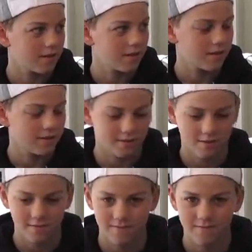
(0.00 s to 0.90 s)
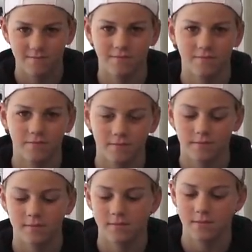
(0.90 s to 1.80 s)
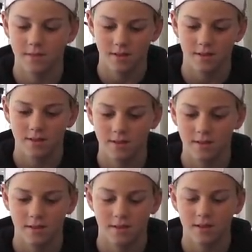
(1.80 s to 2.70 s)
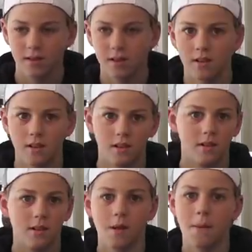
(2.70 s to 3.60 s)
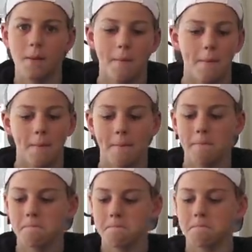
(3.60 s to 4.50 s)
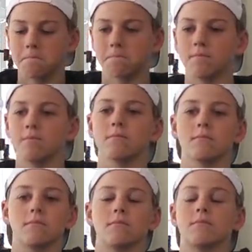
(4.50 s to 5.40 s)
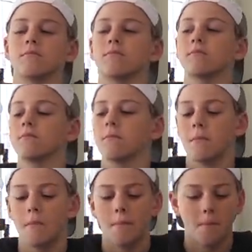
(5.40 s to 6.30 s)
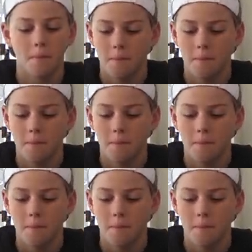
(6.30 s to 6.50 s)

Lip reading: The person shown says nothing.